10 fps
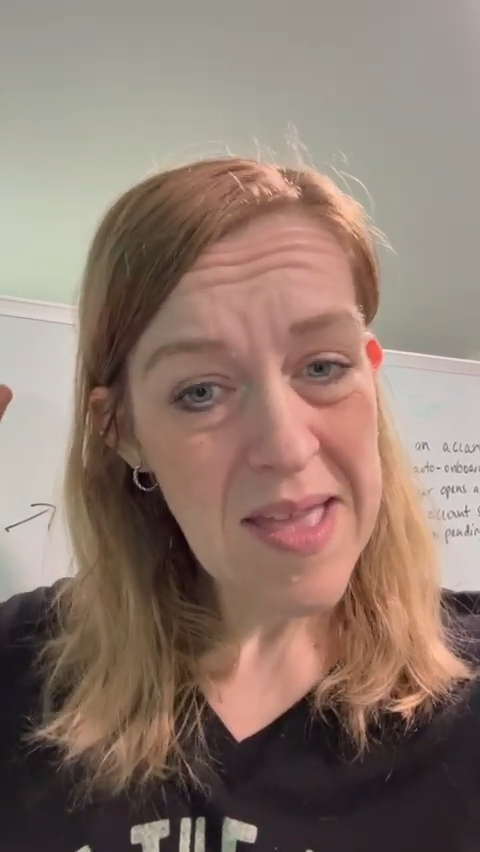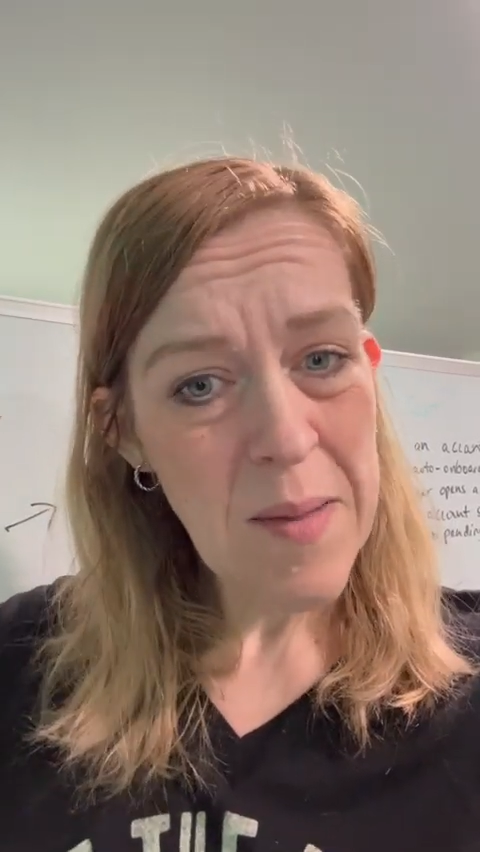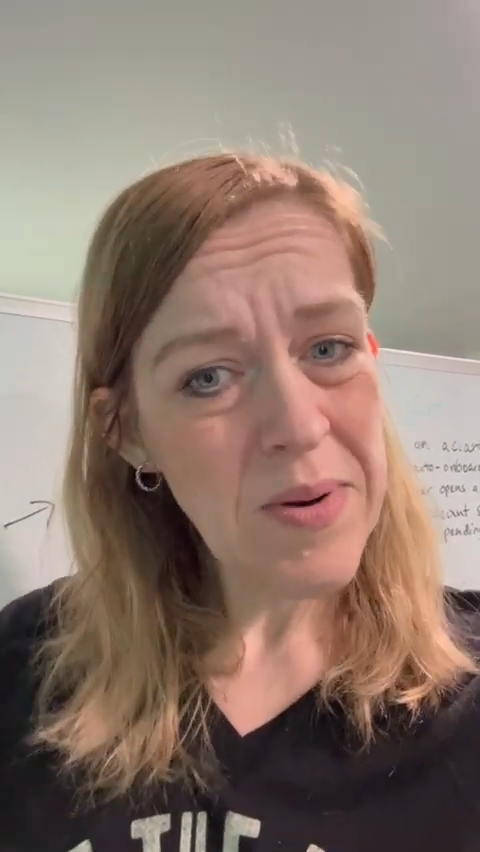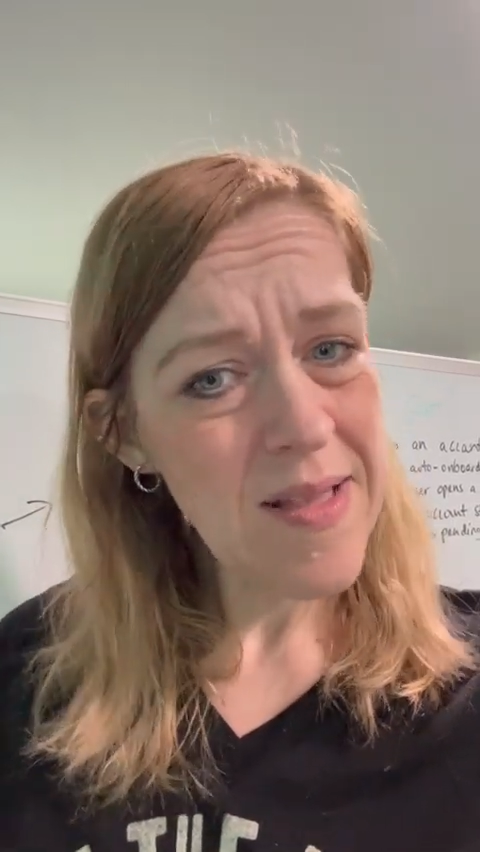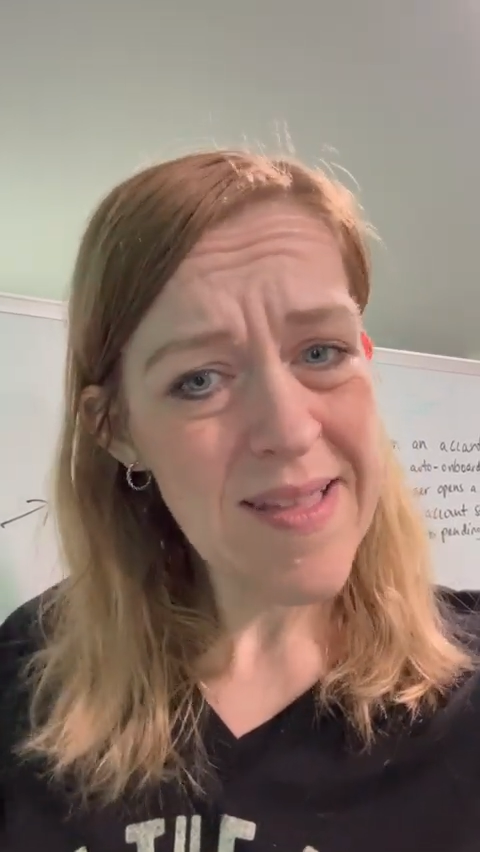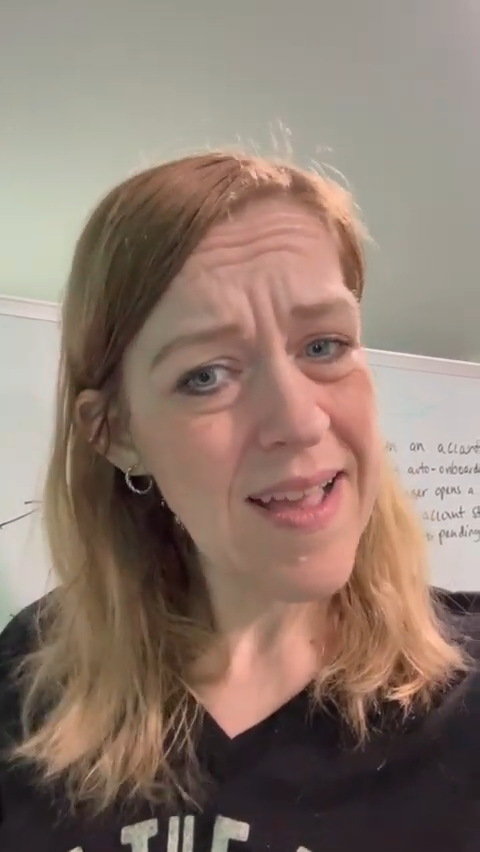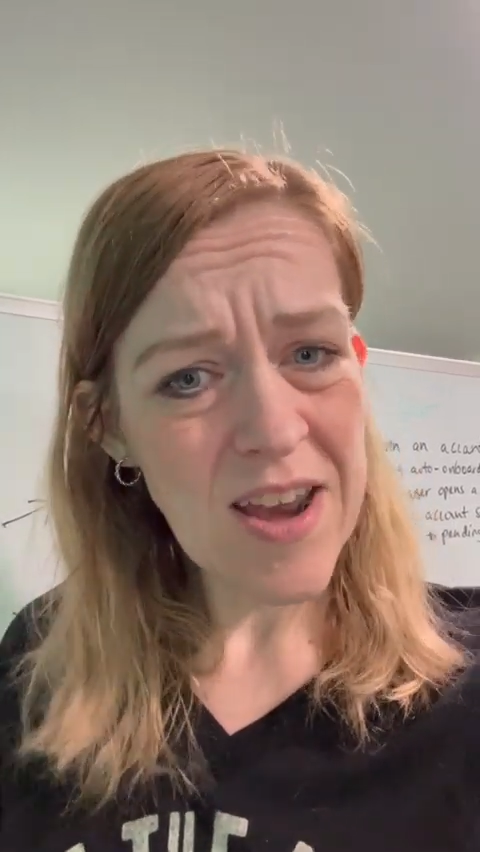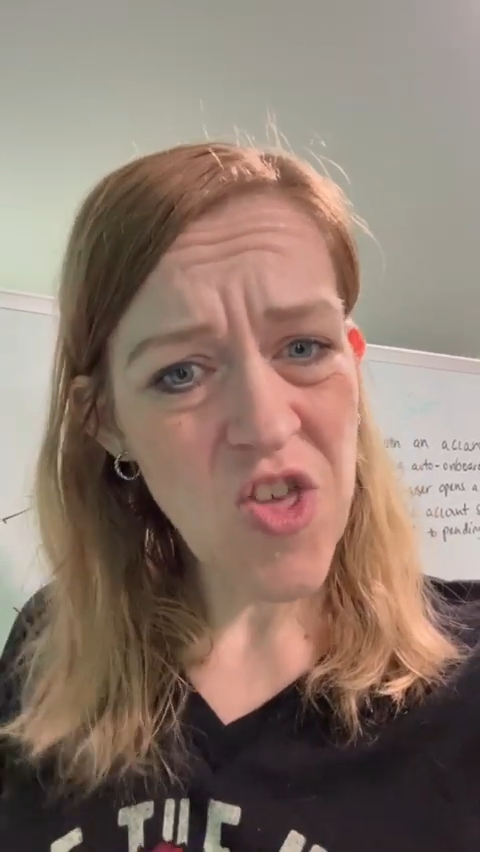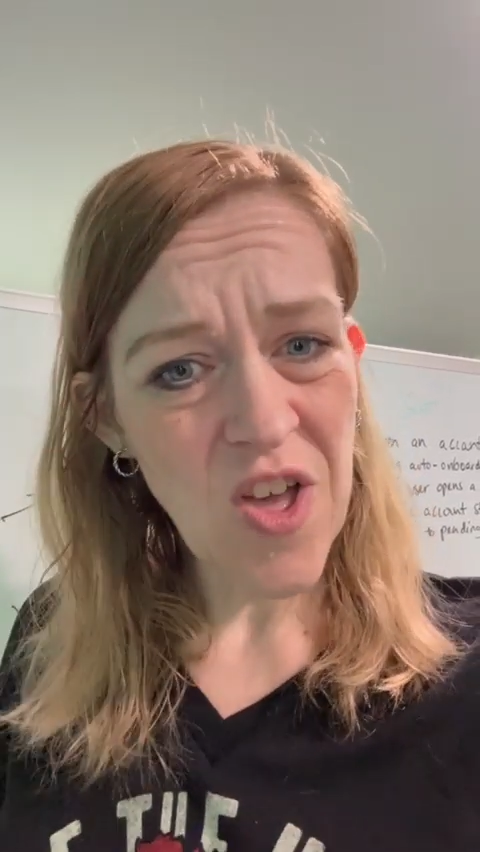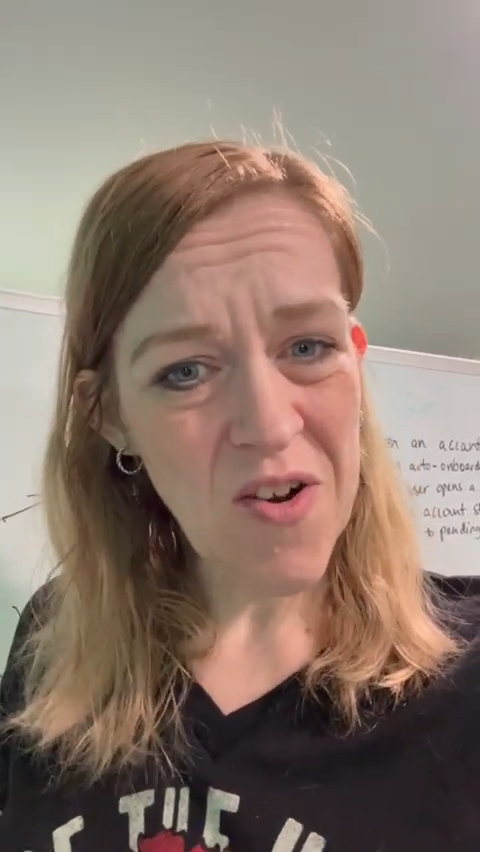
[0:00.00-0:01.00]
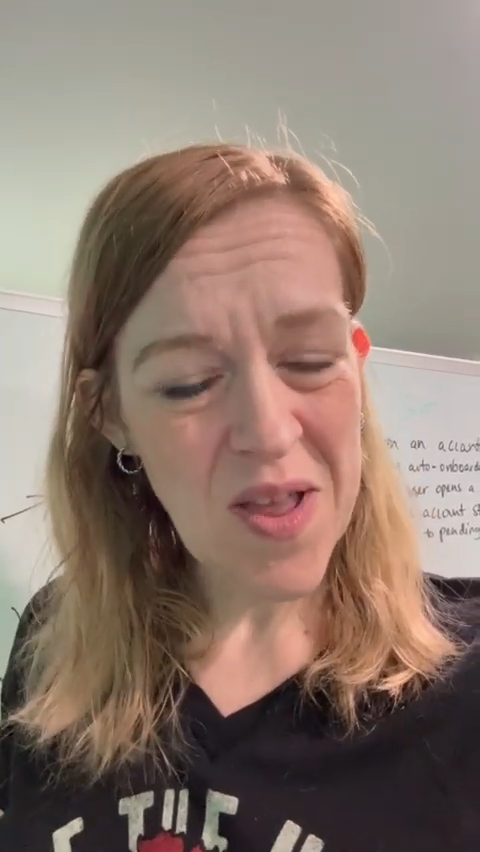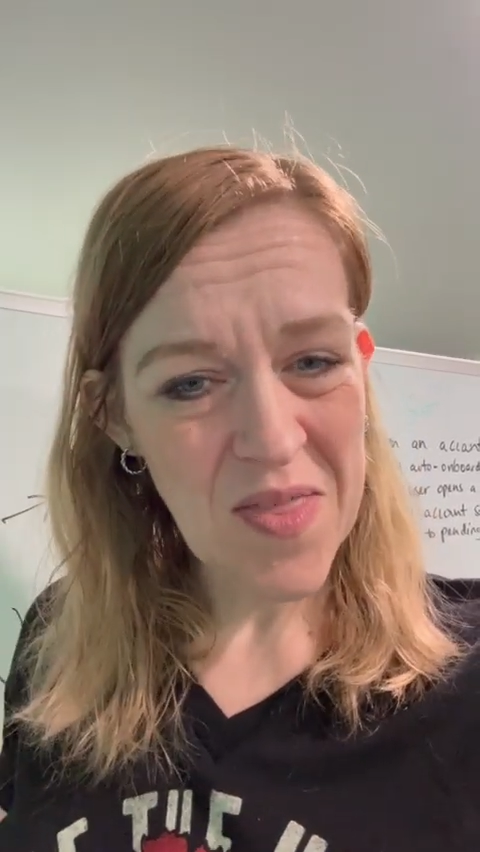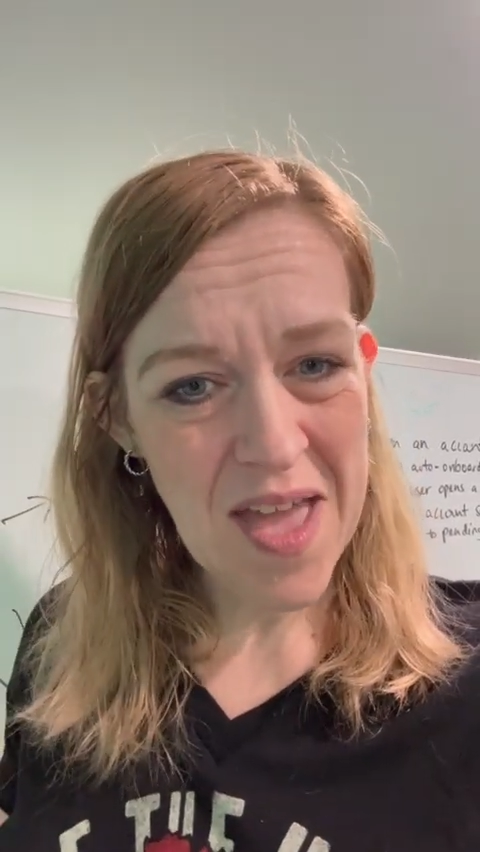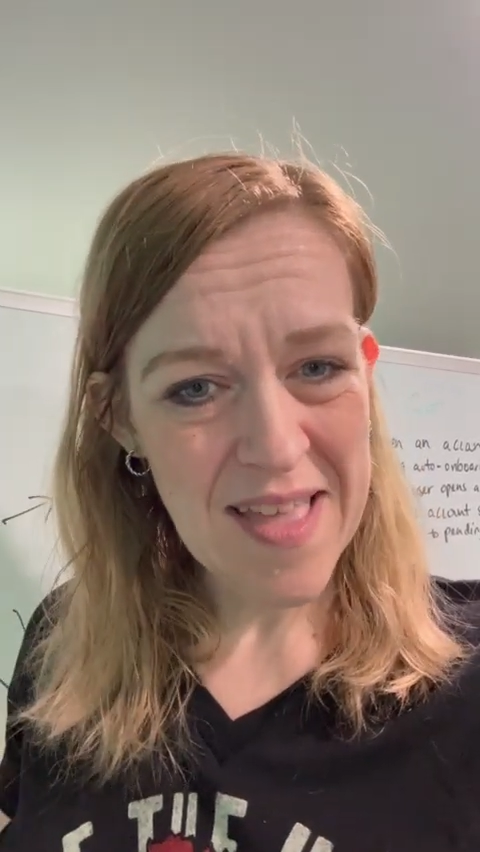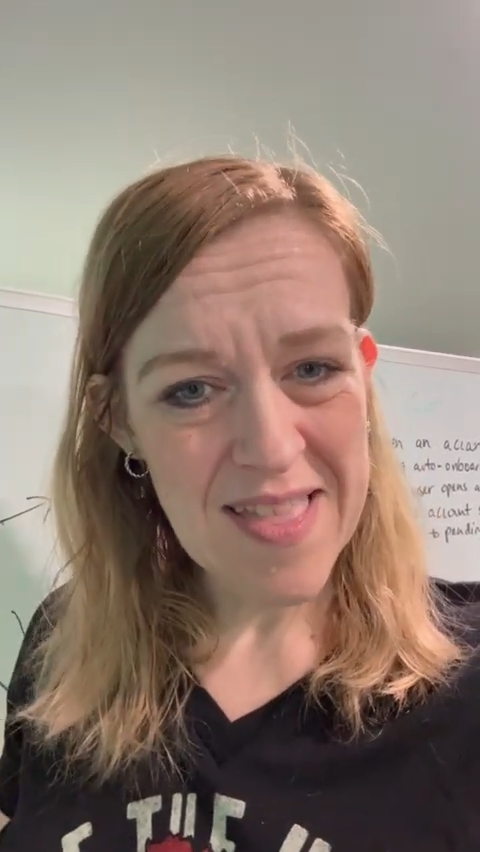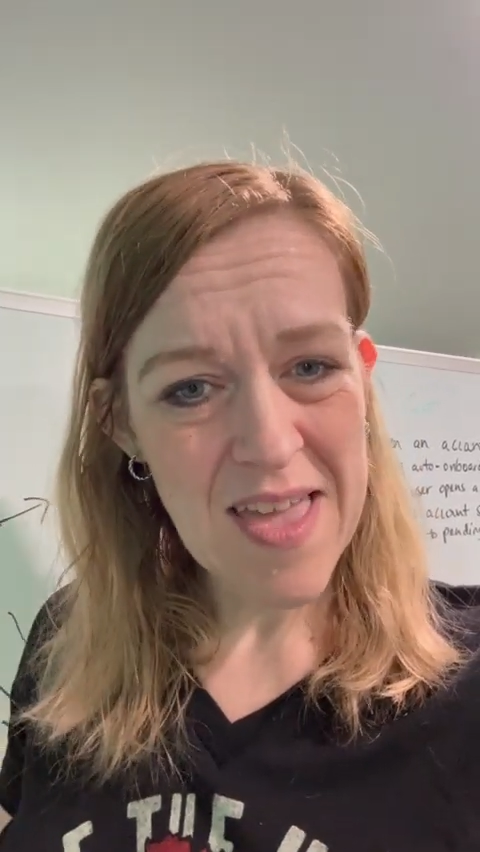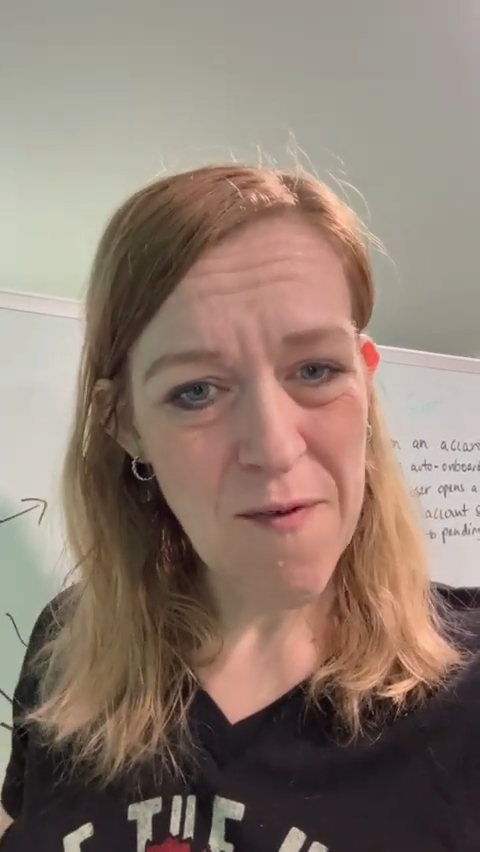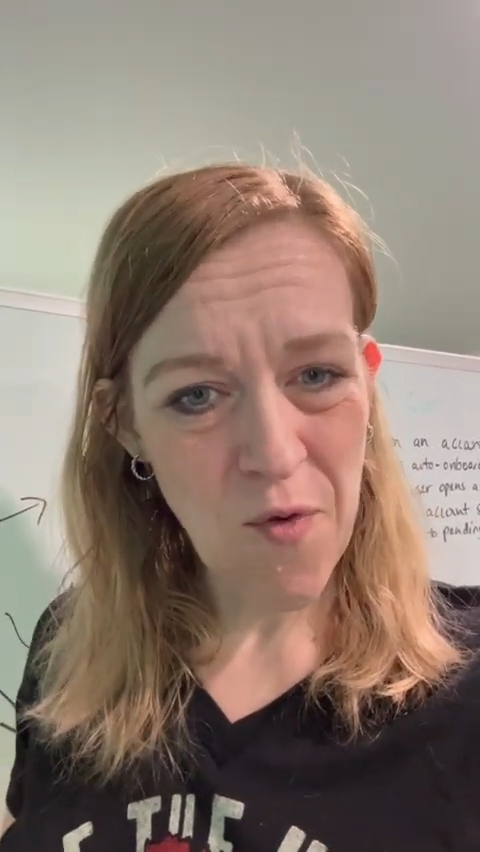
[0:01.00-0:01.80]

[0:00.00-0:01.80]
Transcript: but it's not going to generate the idea